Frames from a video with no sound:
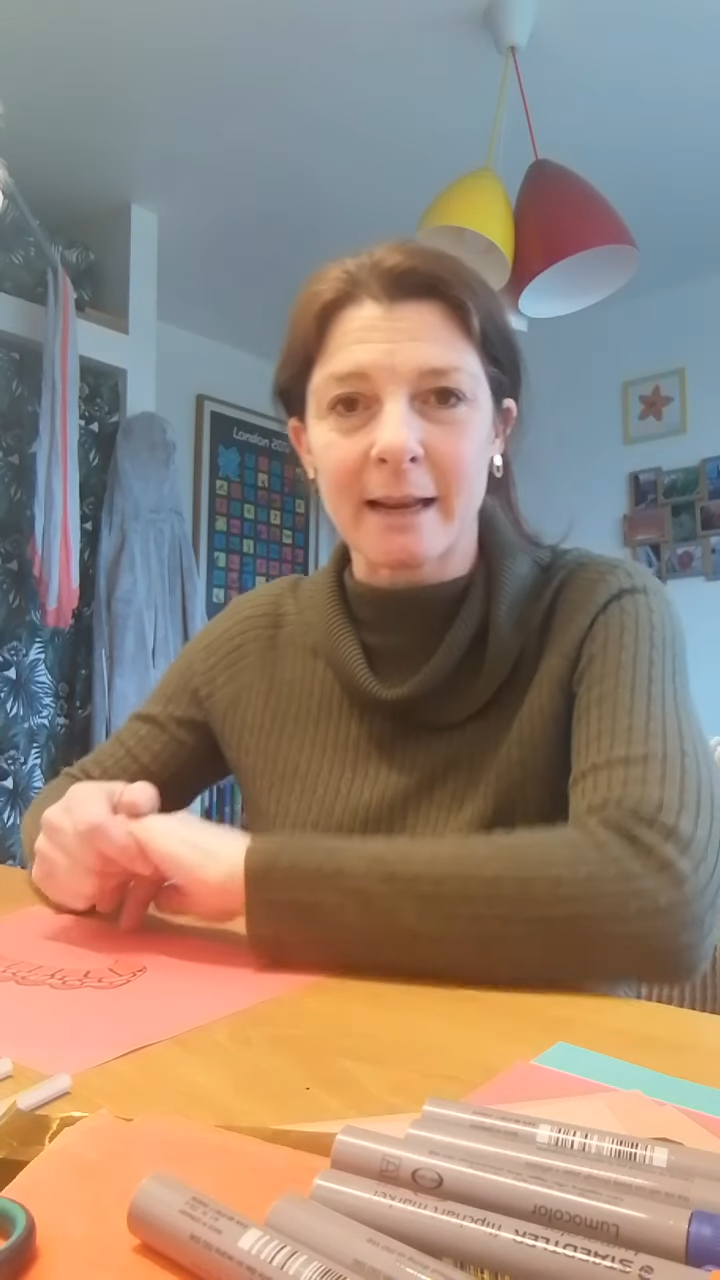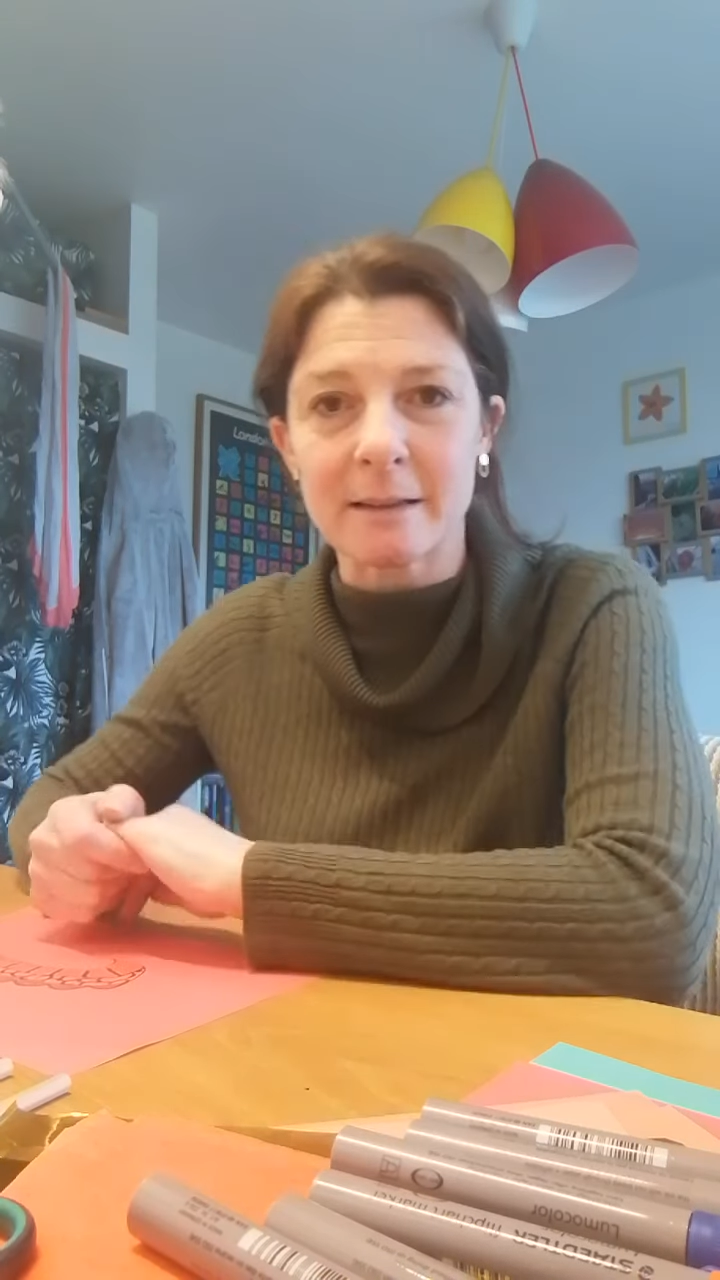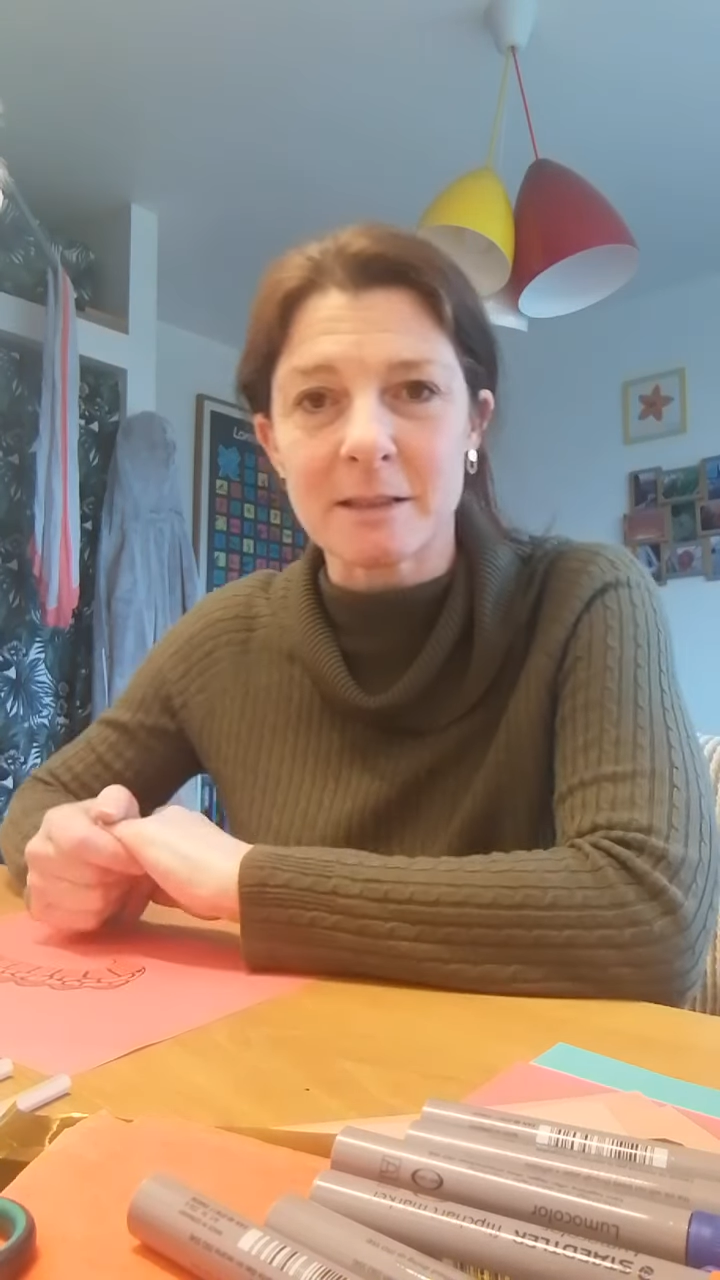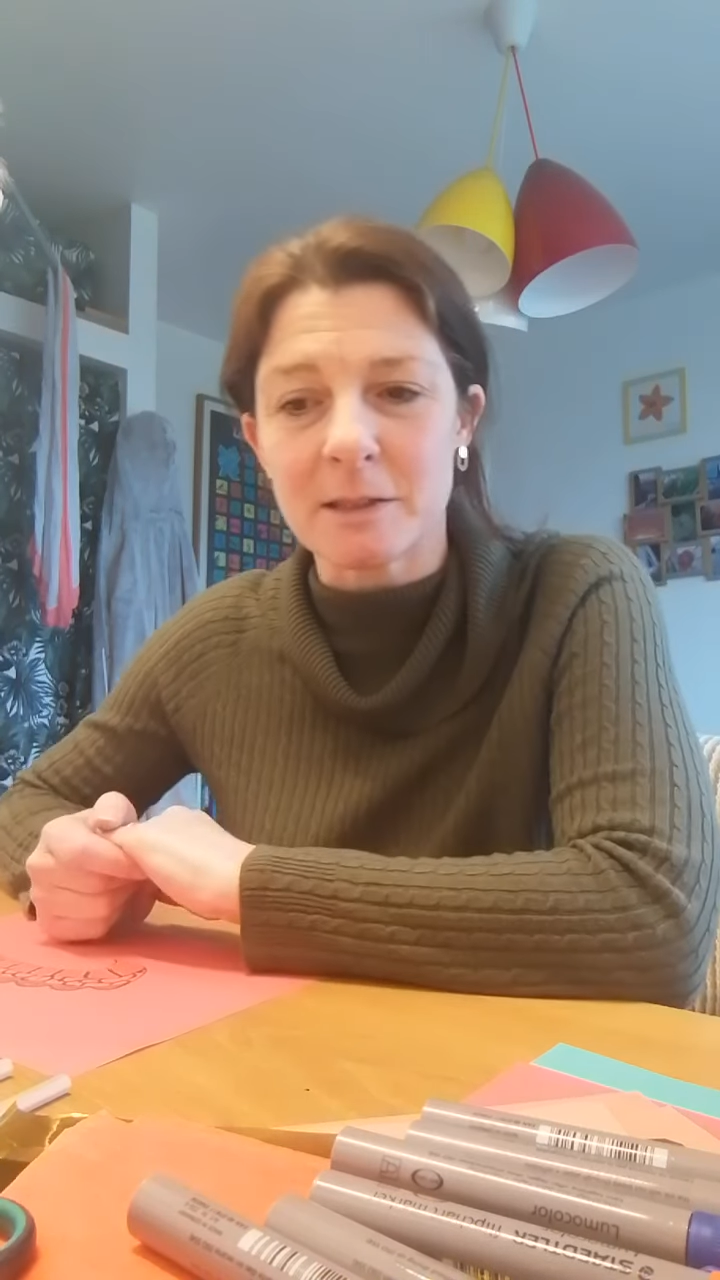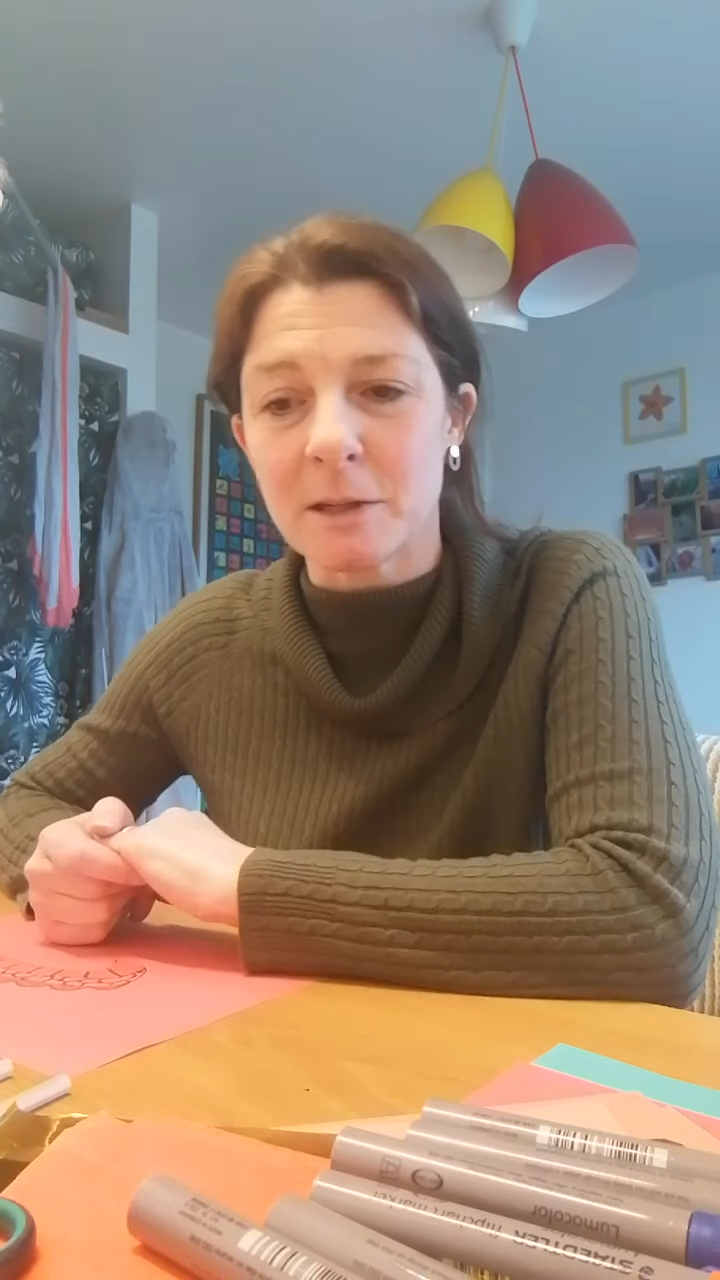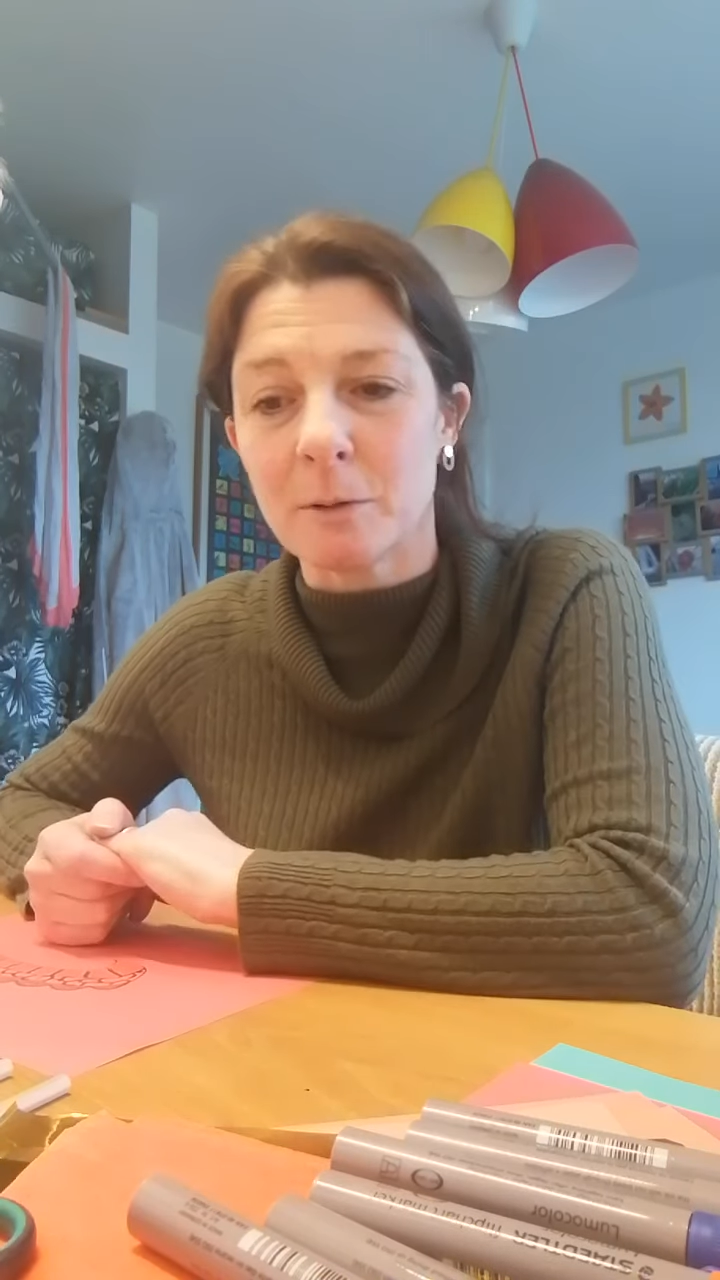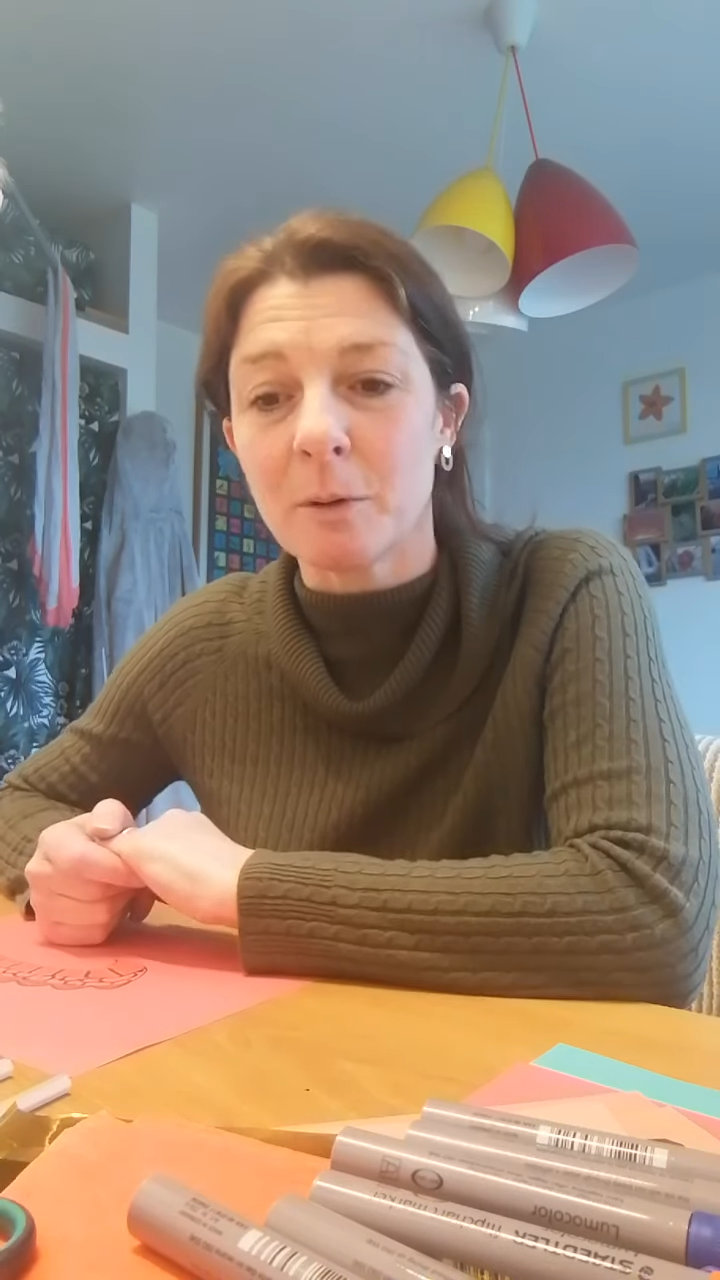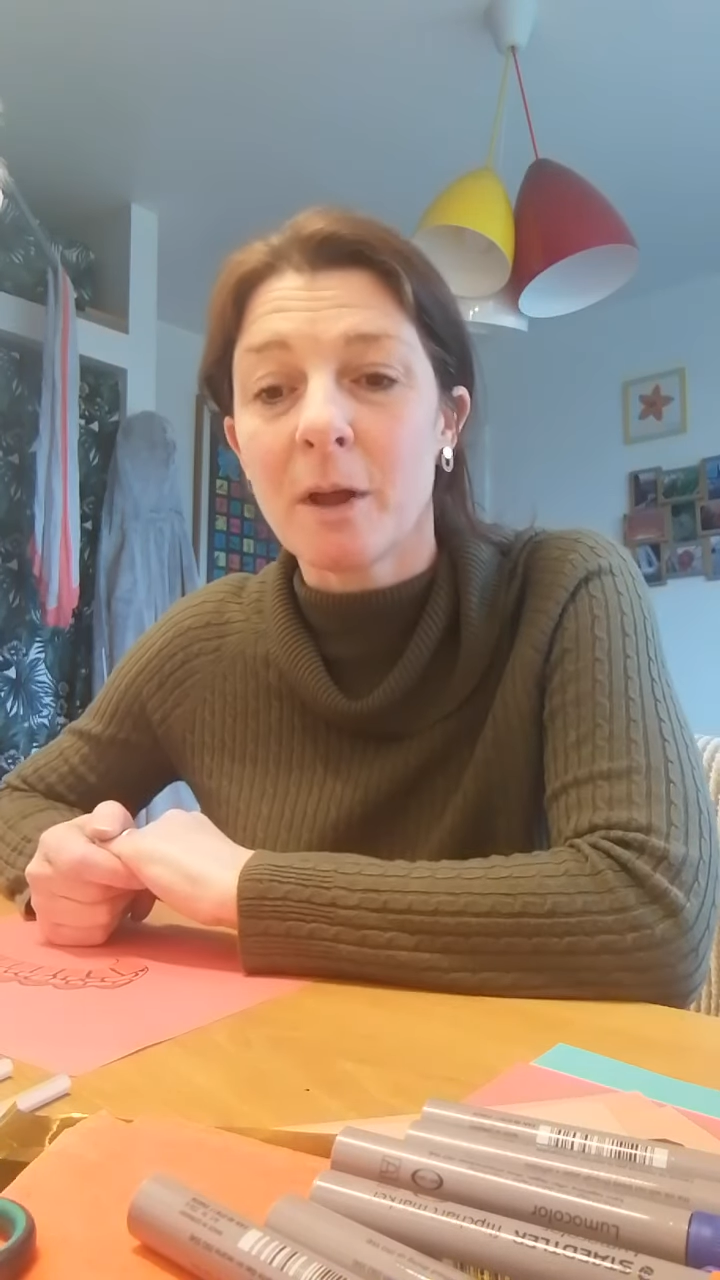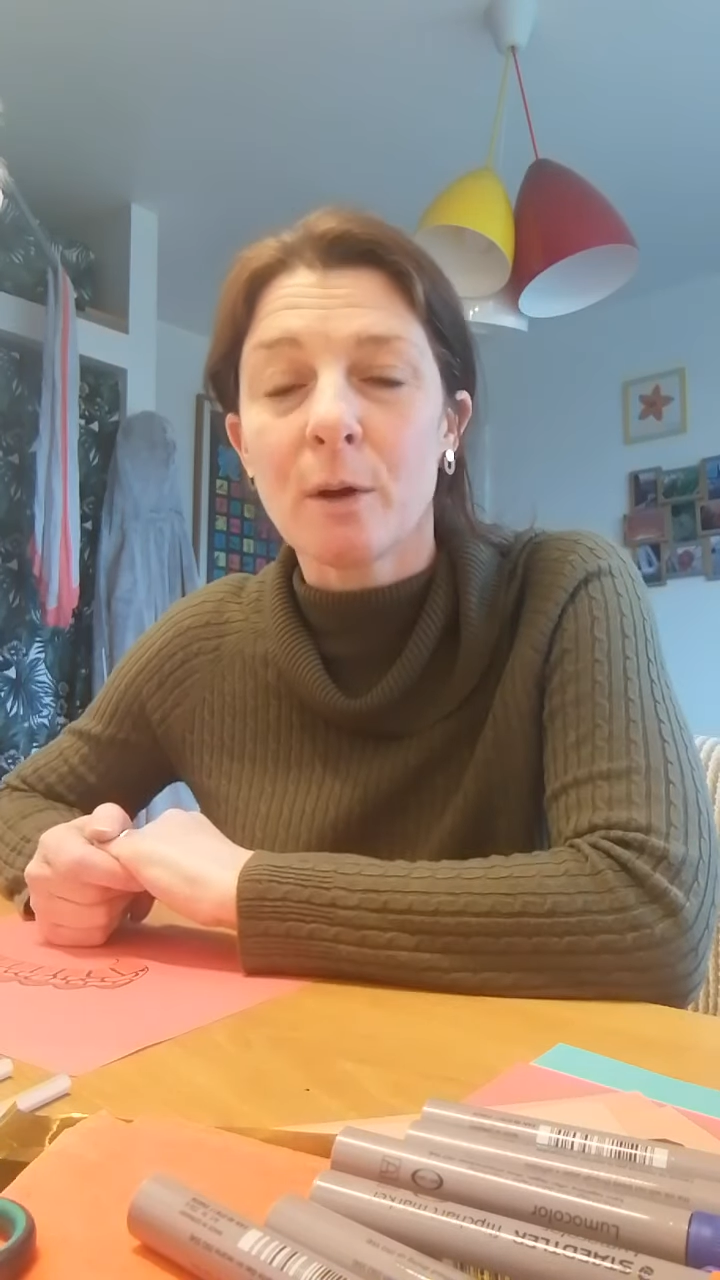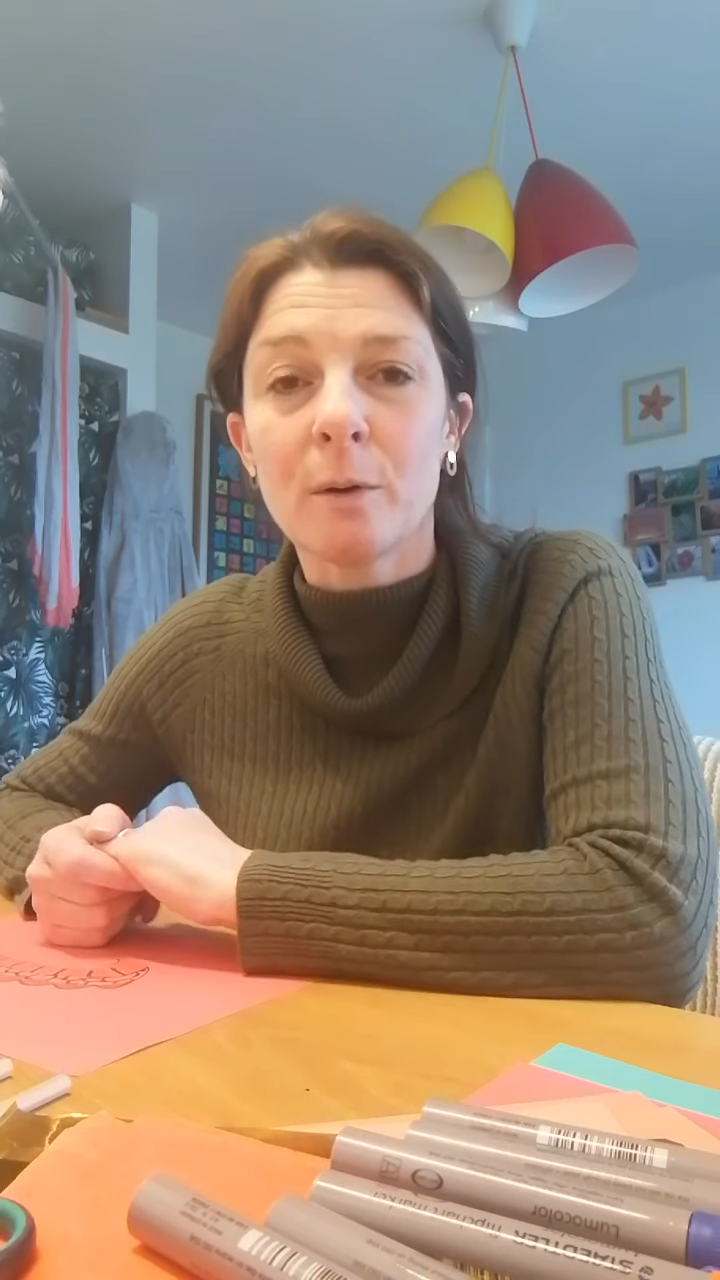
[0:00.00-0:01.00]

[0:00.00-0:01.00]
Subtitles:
dance to.